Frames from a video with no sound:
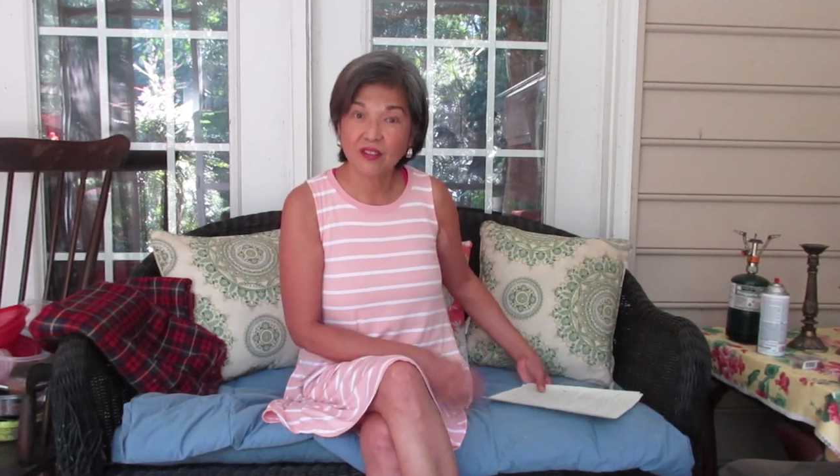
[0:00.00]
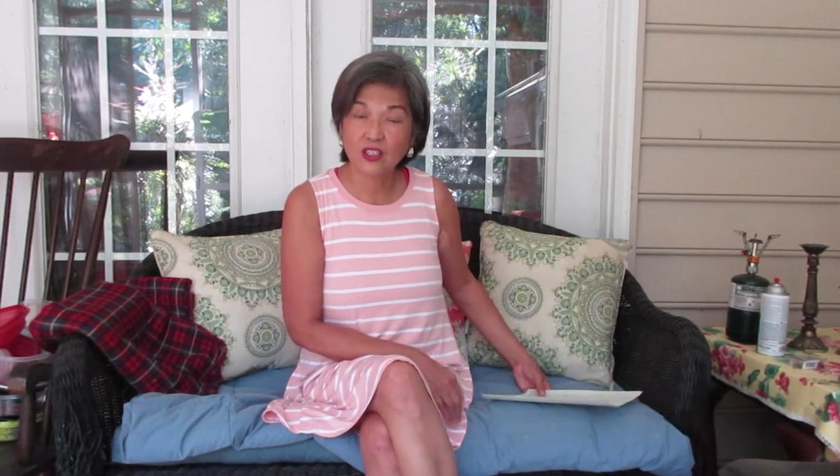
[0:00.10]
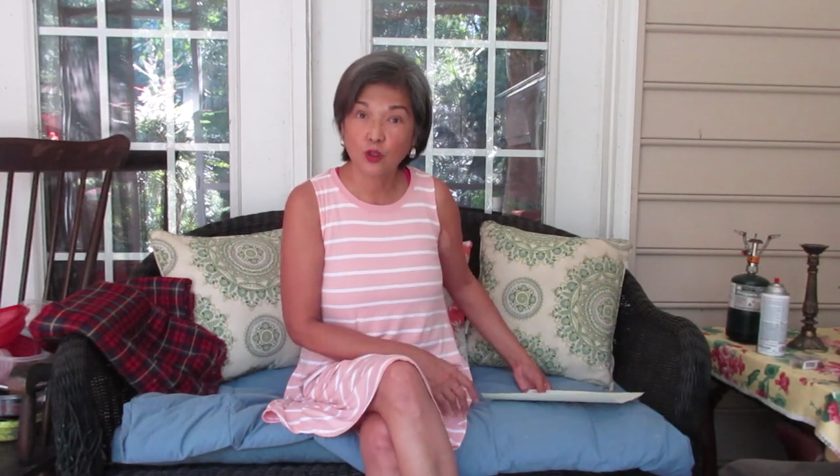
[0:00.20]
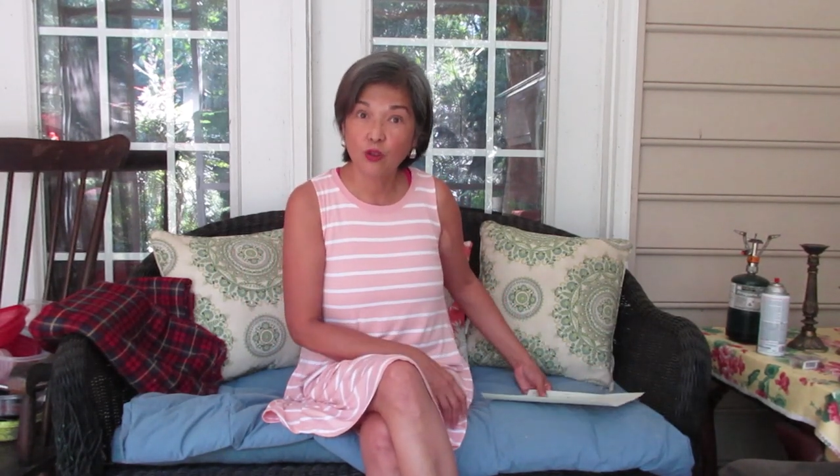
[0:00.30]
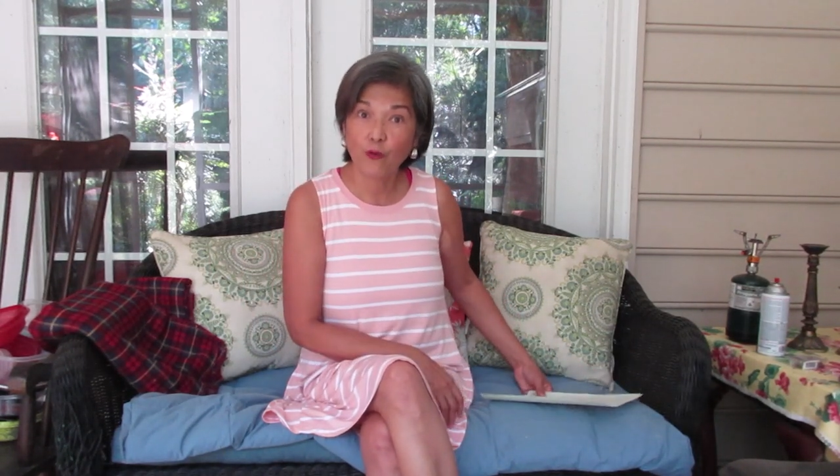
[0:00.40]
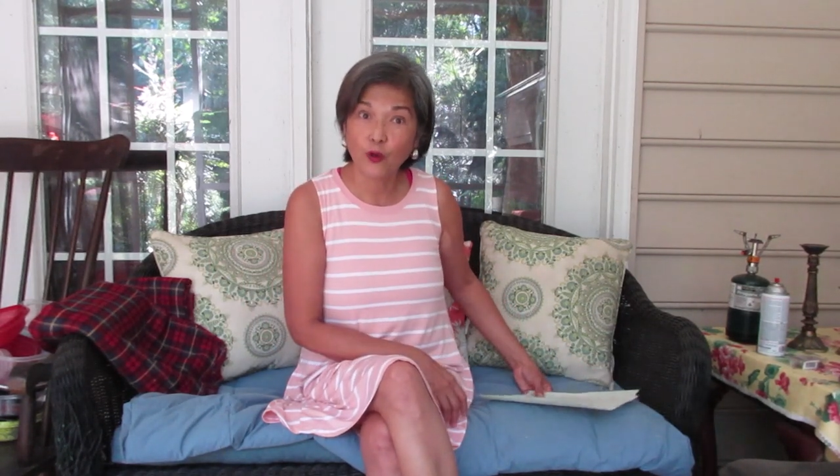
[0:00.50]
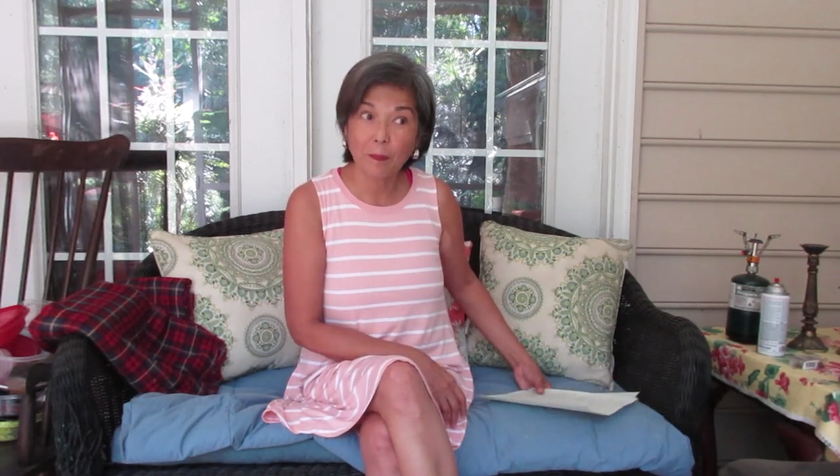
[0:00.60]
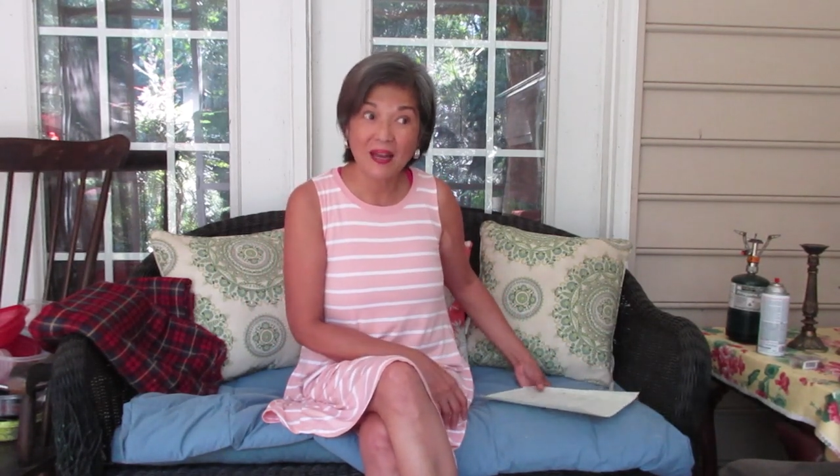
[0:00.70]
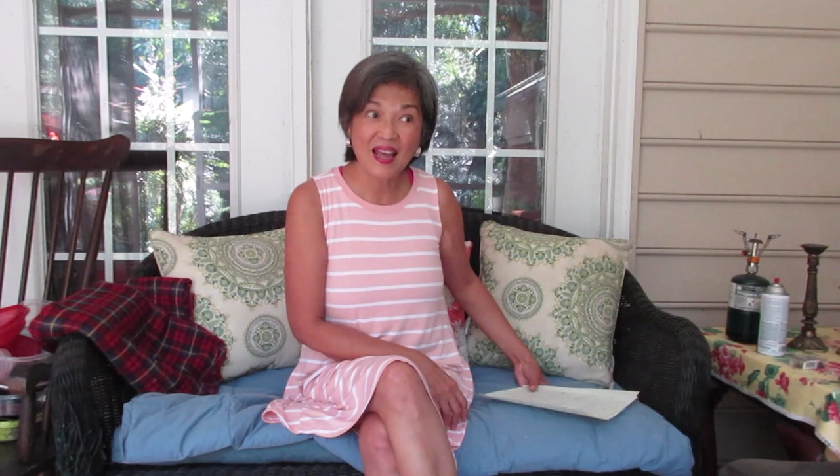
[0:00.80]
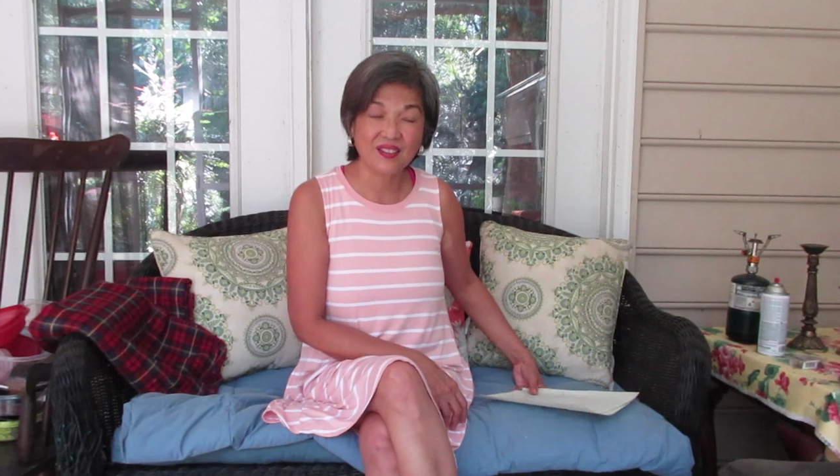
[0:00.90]
it's good for the
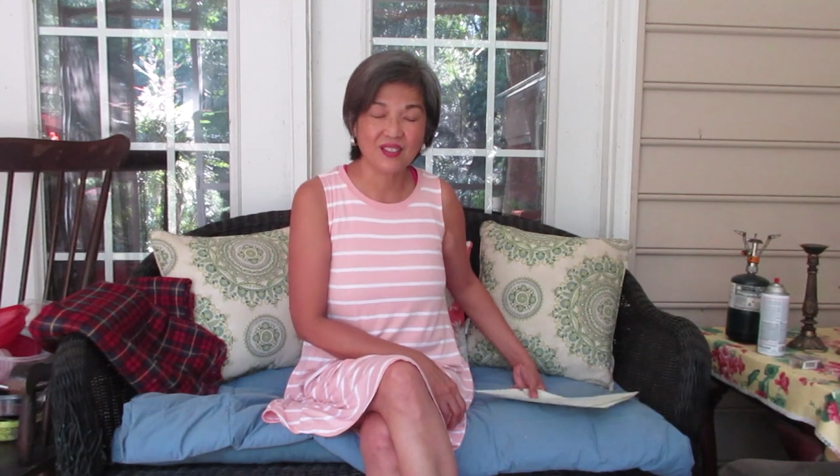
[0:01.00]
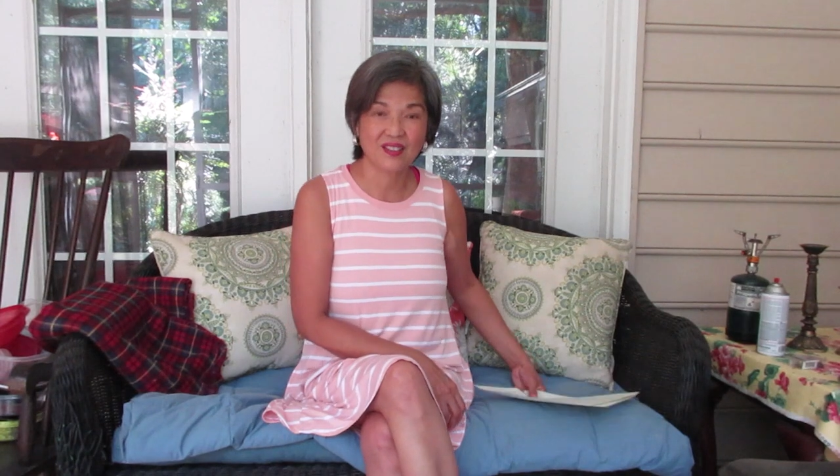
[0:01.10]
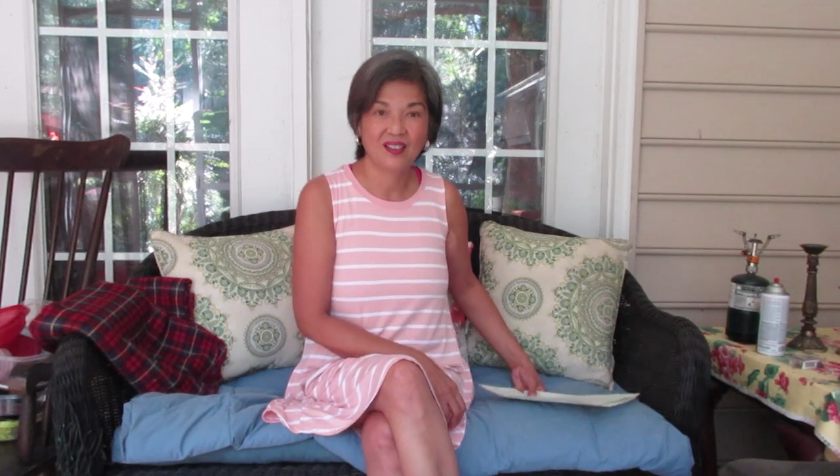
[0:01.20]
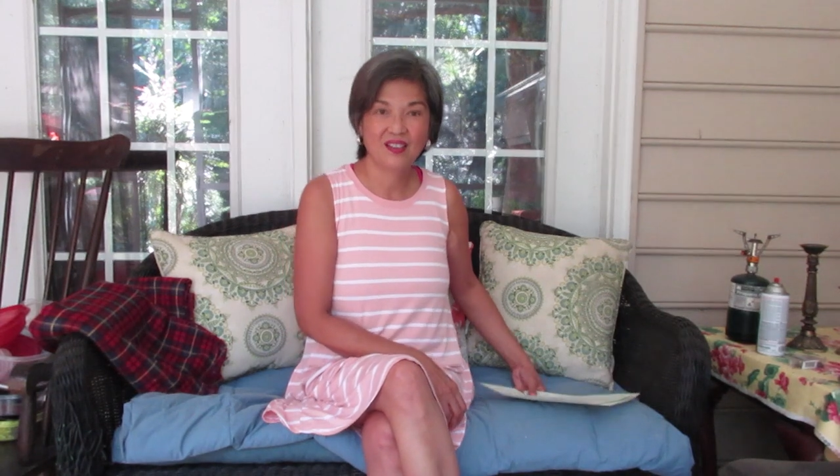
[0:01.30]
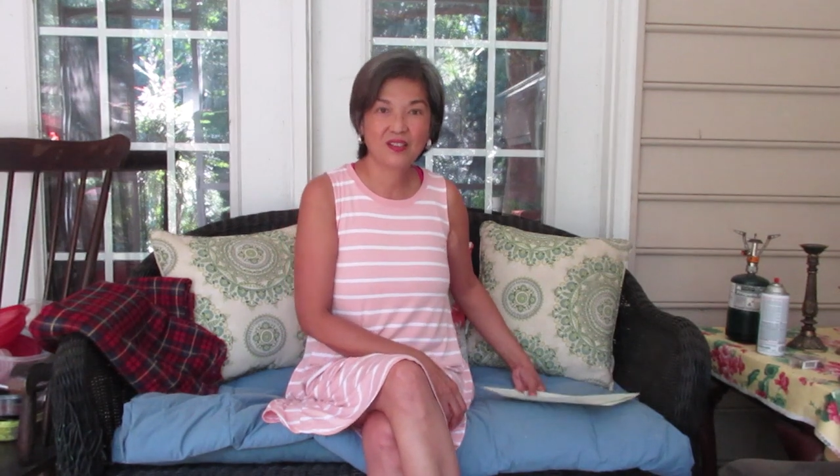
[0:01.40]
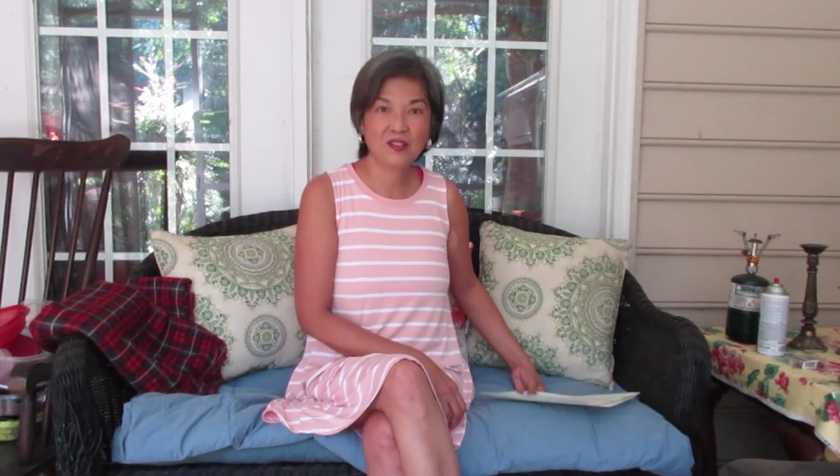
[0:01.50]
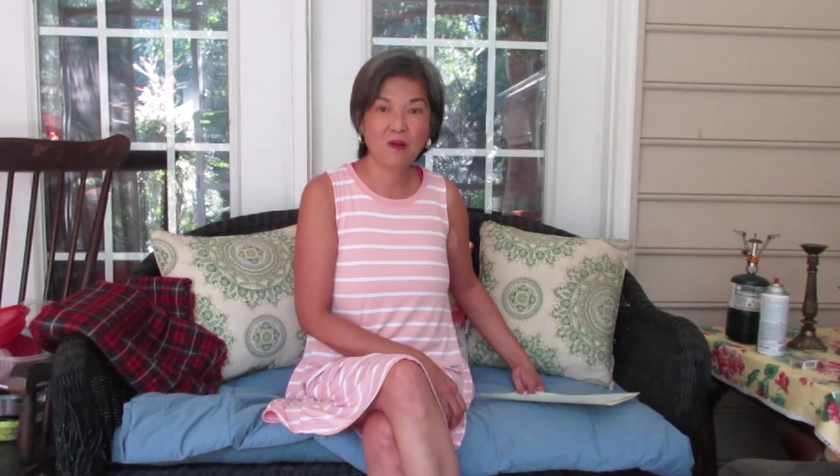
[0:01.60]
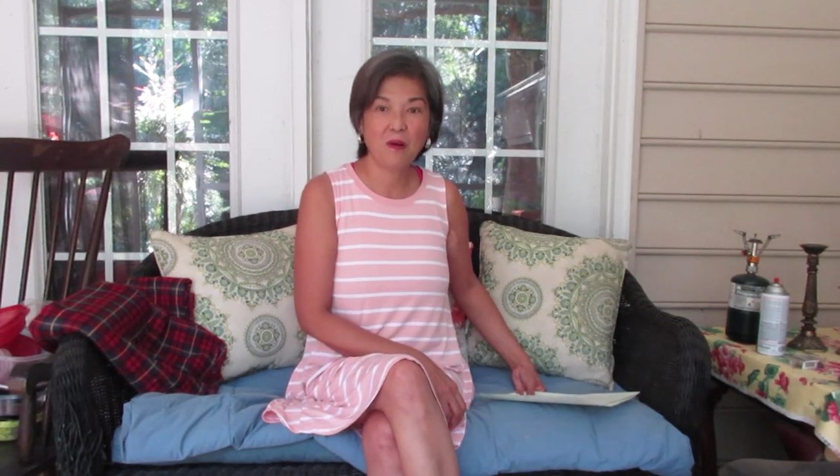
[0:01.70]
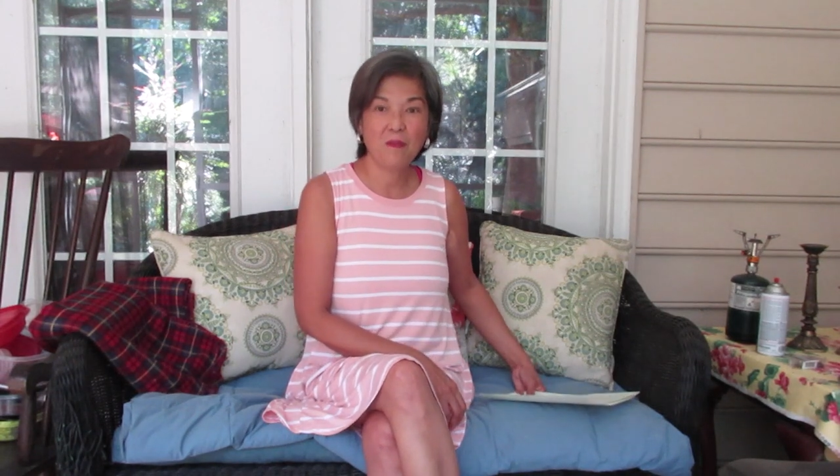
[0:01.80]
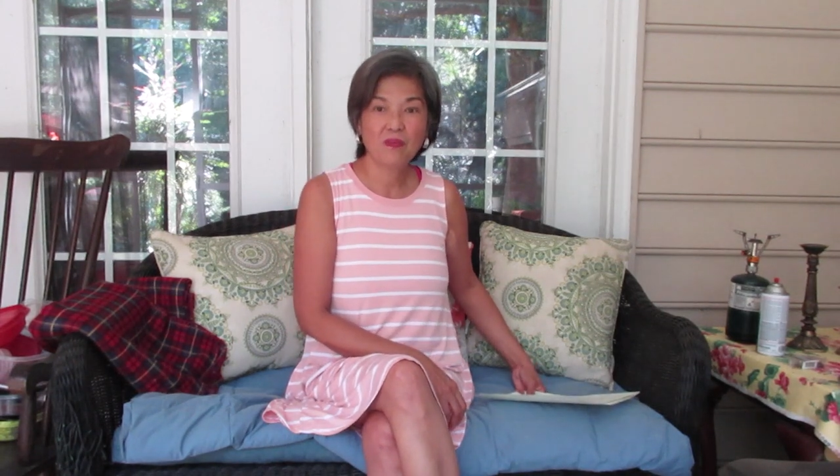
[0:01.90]
plants.
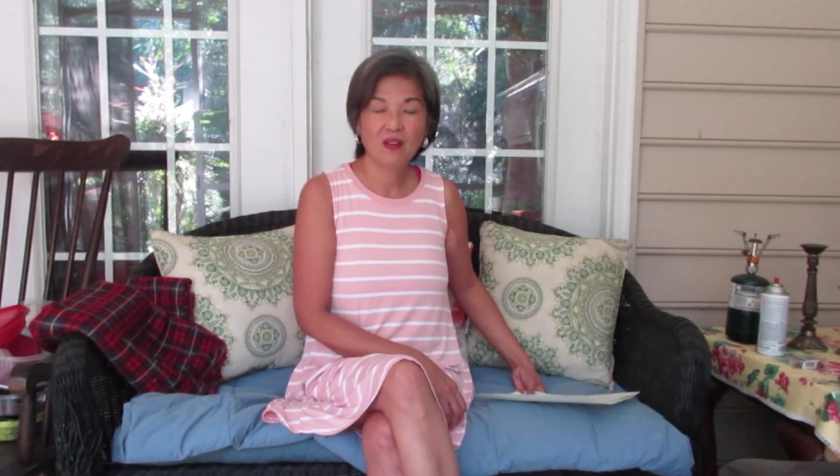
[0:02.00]
So,